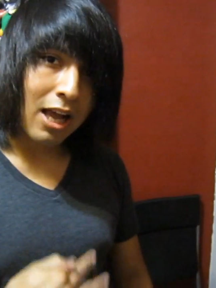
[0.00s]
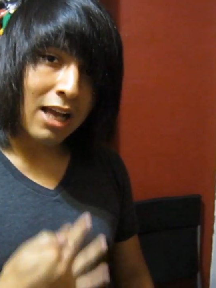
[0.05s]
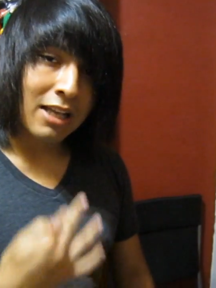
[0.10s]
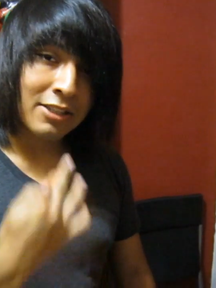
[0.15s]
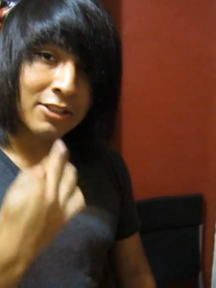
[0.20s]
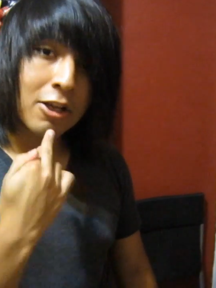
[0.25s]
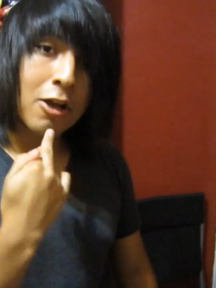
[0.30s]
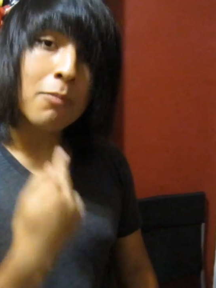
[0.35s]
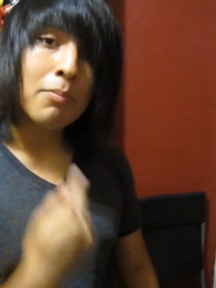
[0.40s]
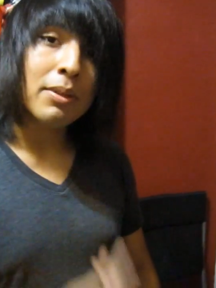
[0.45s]
I
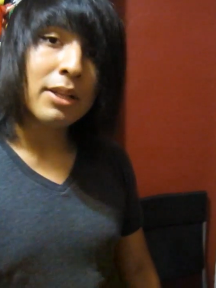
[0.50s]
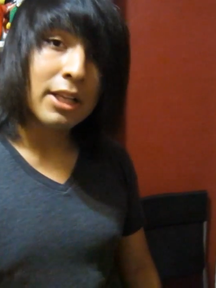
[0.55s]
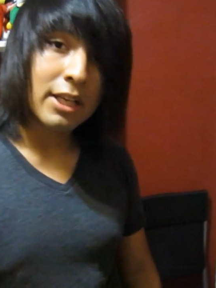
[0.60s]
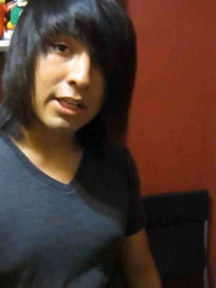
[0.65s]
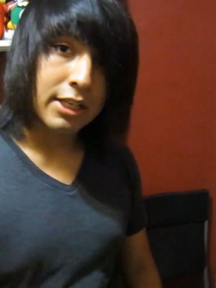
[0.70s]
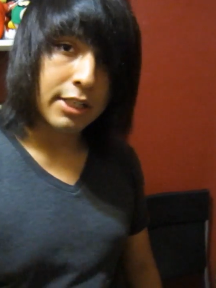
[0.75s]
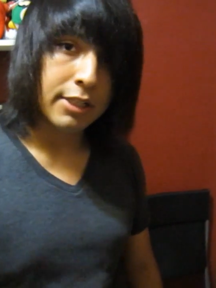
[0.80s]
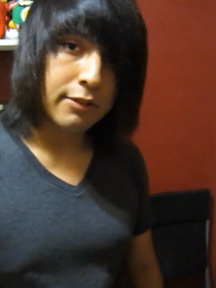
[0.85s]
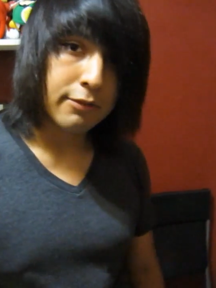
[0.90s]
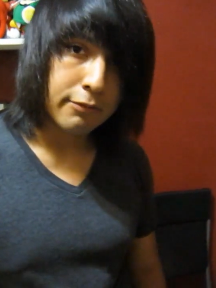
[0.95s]
saw
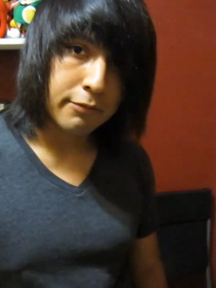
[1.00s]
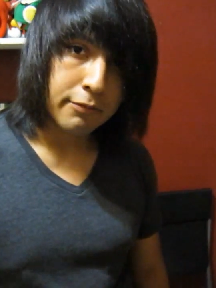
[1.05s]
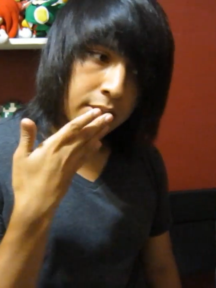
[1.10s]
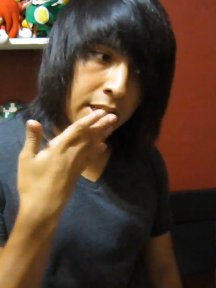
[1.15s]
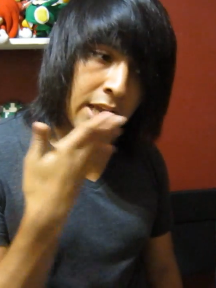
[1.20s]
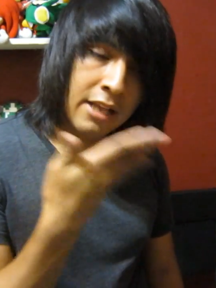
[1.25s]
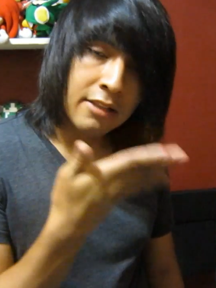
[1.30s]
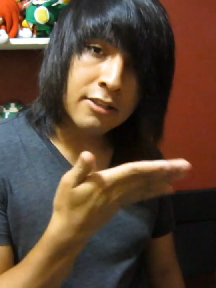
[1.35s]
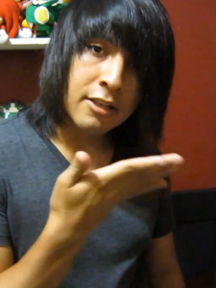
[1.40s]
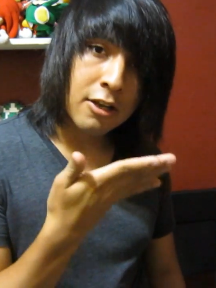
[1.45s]
blood.
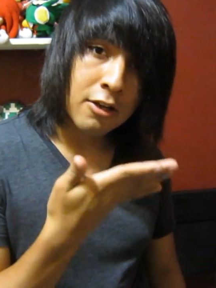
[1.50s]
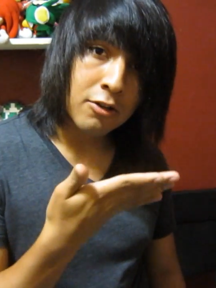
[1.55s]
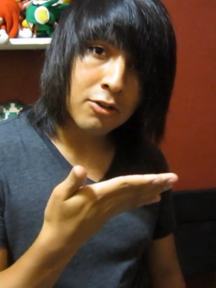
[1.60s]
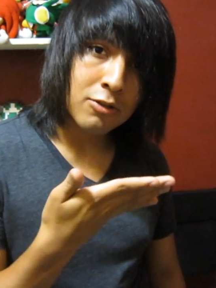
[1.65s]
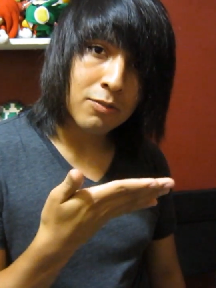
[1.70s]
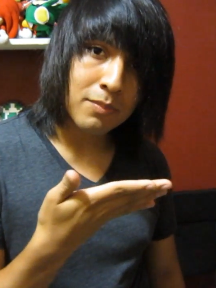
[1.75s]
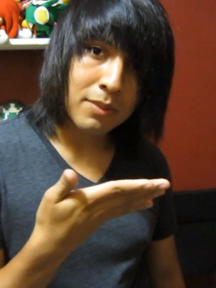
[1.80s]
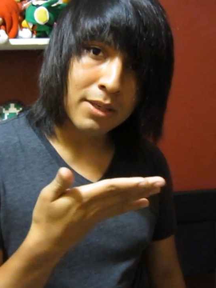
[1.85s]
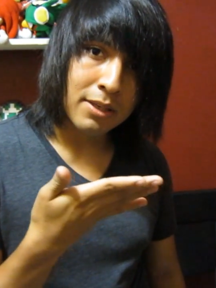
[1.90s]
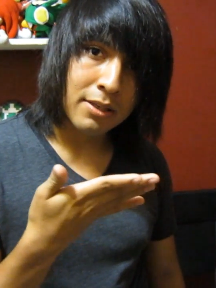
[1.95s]
That
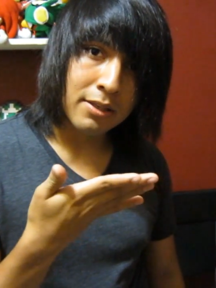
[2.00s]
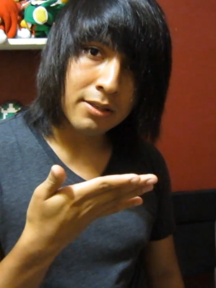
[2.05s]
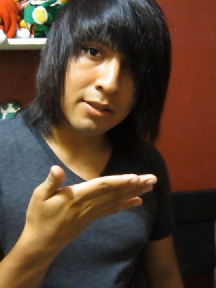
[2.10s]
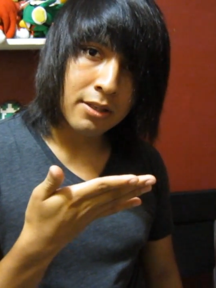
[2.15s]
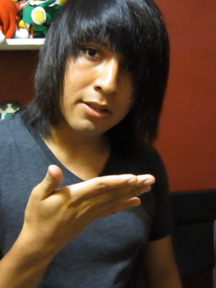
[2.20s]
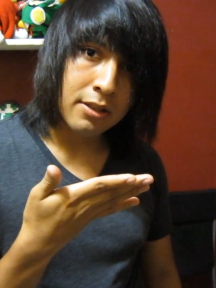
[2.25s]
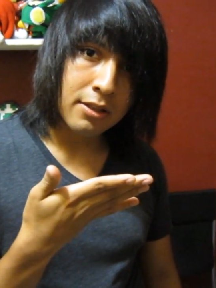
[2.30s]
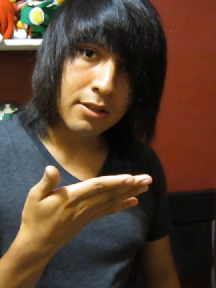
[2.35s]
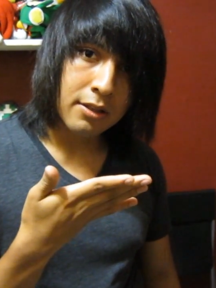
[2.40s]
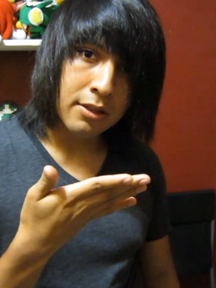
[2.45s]
tells me
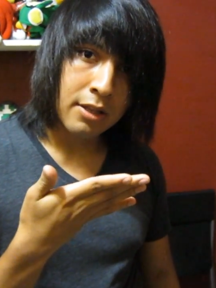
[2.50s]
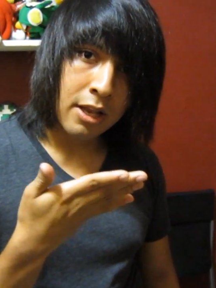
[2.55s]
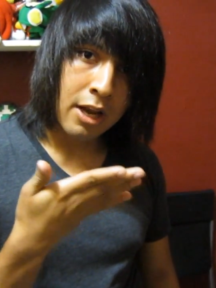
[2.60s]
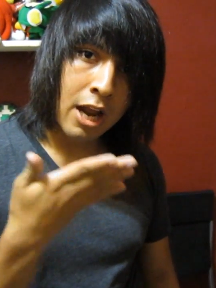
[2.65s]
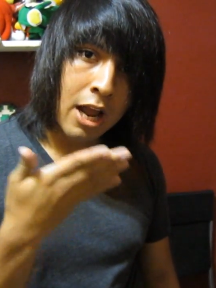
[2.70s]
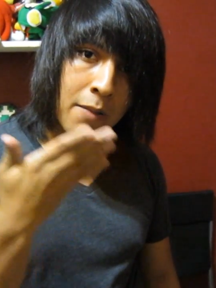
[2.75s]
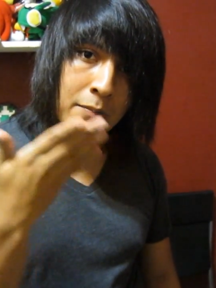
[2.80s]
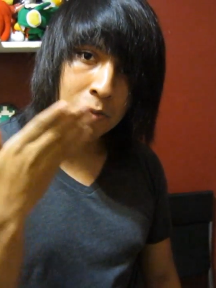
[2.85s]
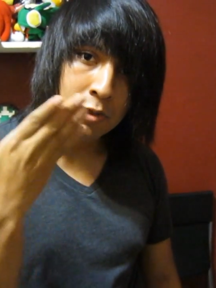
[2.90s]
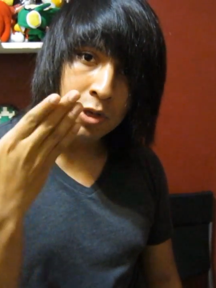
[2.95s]

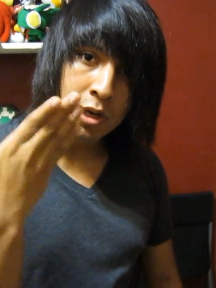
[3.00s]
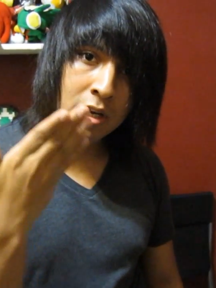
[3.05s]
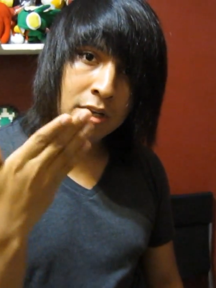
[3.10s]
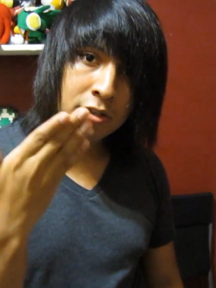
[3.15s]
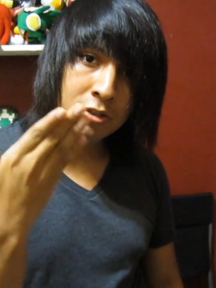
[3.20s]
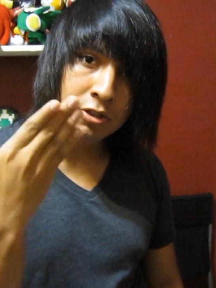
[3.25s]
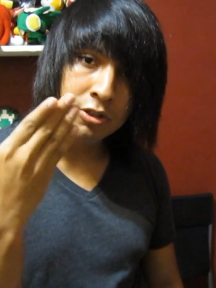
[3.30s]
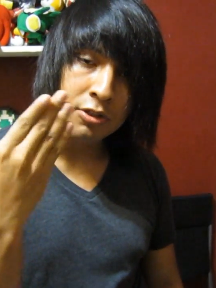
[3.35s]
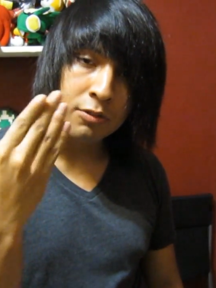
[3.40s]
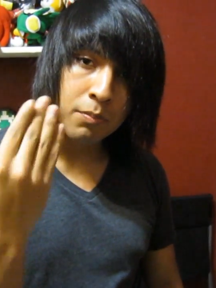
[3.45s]
that I'm
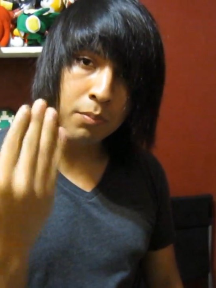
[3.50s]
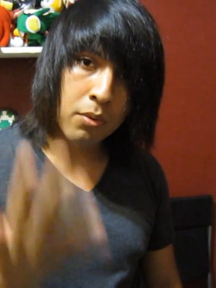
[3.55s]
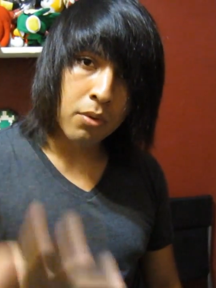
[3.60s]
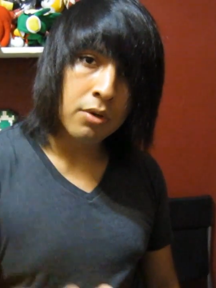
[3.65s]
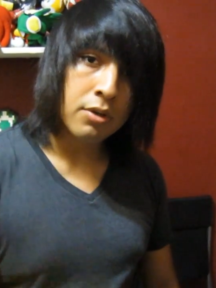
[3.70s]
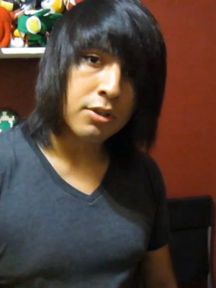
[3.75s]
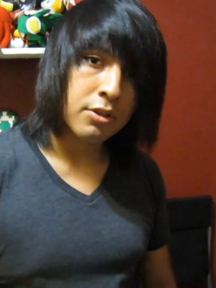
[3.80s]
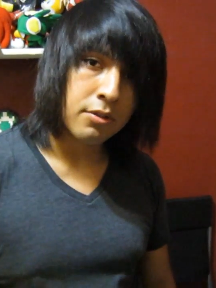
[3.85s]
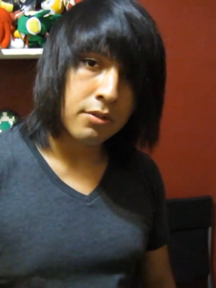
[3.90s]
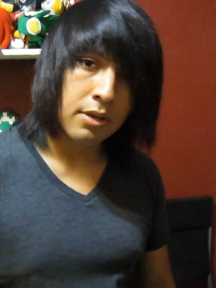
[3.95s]
trying to
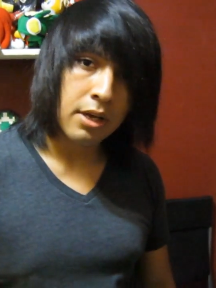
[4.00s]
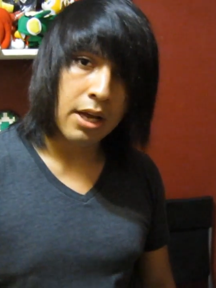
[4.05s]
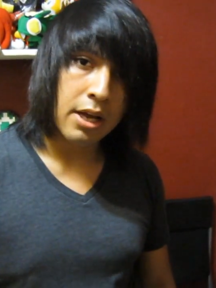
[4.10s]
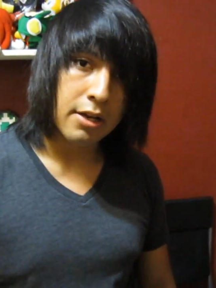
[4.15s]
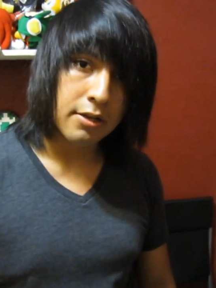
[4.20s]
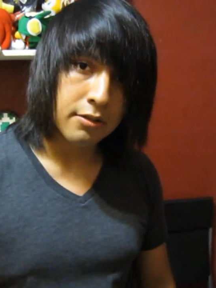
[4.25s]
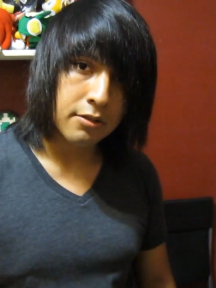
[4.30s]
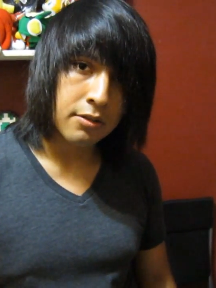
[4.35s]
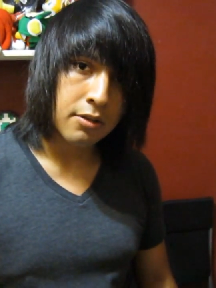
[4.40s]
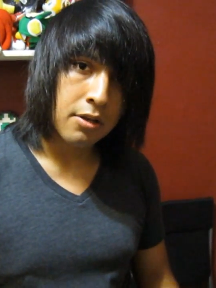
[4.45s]
support you
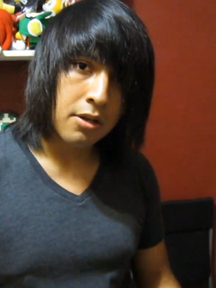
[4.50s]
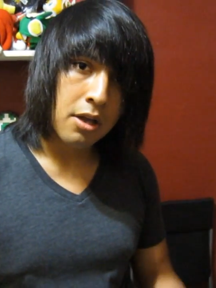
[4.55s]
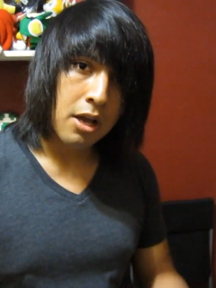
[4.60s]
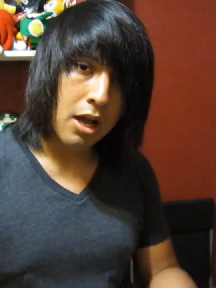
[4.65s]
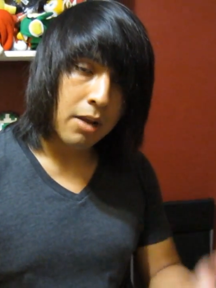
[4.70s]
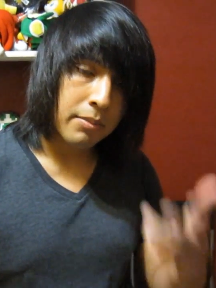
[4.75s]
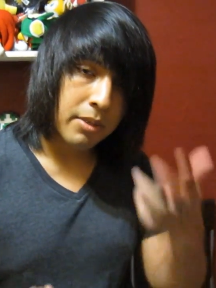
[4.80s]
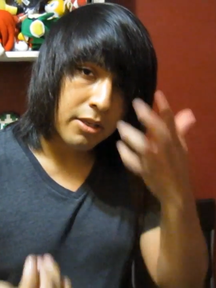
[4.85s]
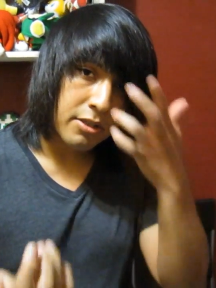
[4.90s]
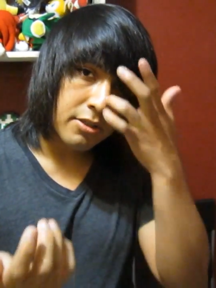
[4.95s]
guys.
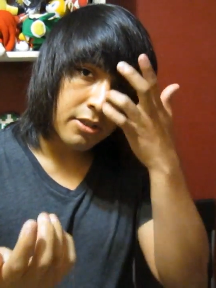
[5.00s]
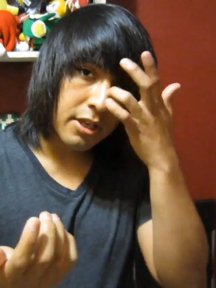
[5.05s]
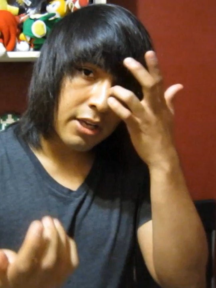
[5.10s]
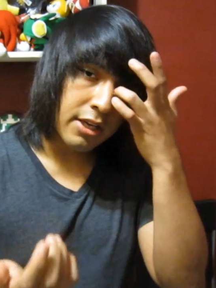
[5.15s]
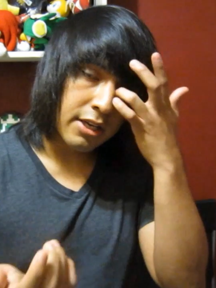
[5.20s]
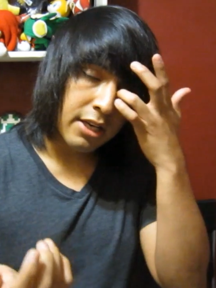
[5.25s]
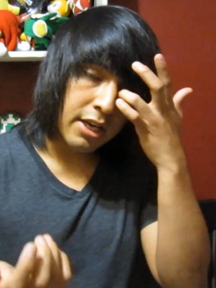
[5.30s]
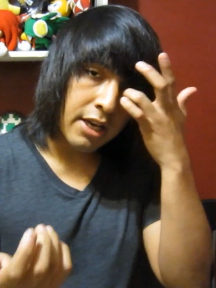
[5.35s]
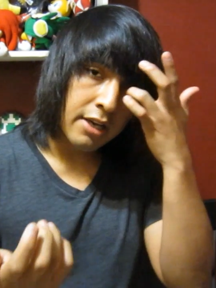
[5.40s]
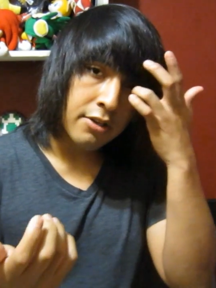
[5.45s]
I'm not
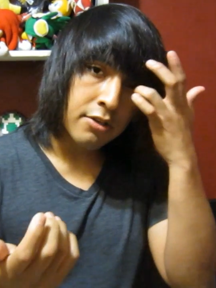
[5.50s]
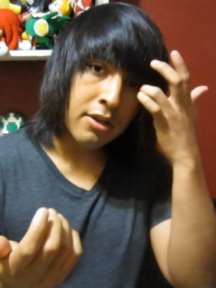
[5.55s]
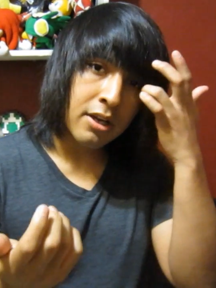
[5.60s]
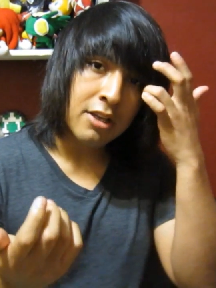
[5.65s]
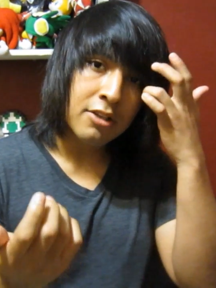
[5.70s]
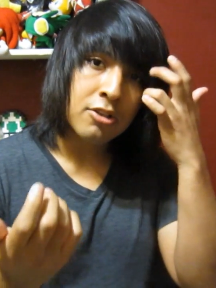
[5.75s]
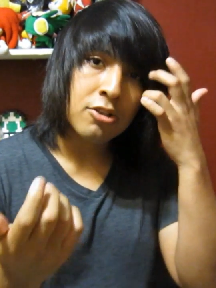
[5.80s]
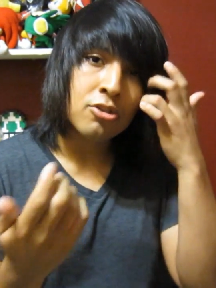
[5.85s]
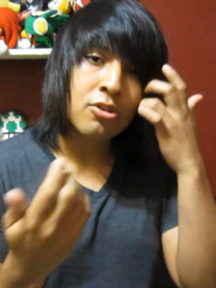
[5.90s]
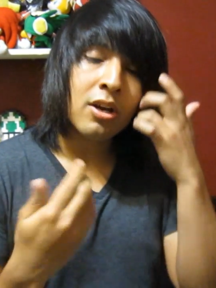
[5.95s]
saying that you
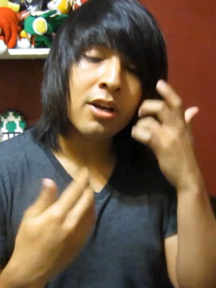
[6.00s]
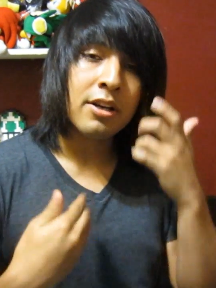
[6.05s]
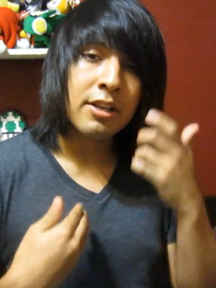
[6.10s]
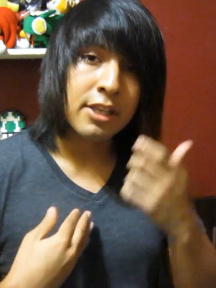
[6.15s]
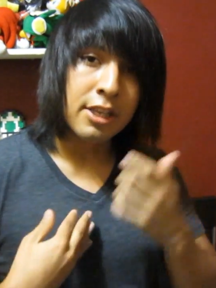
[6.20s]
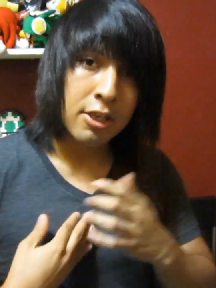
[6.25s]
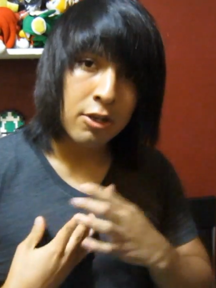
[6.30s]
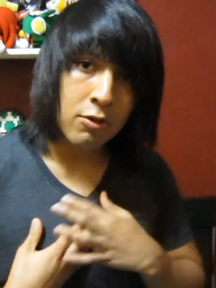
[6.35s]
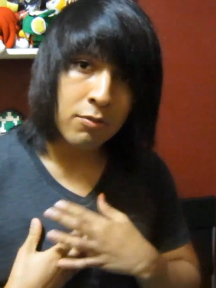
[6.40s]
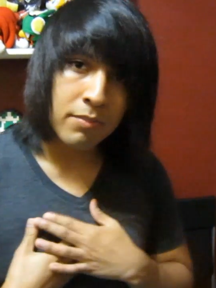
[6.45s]
guys are trying
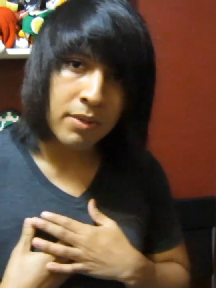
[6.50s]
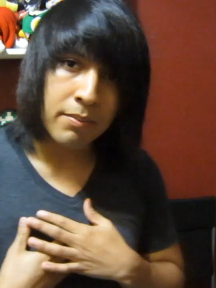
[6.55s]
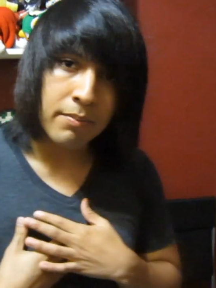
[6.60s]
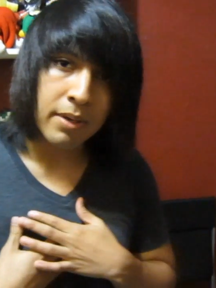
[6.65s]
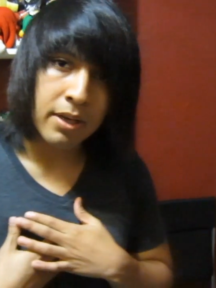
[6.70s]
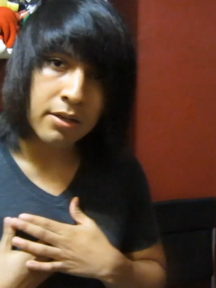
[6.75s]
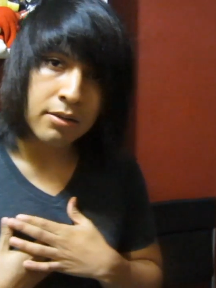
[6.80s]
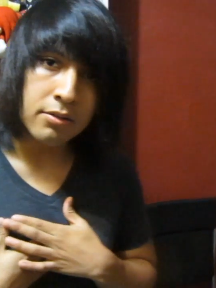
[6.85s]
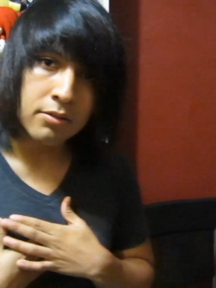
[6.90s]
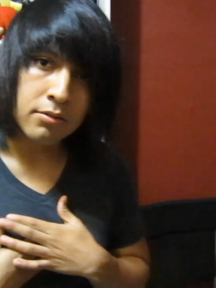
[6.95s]
to kill me,
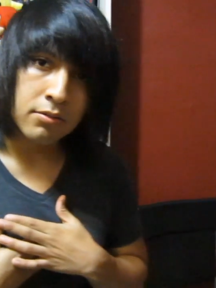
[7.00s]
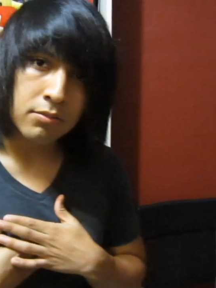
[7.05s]
but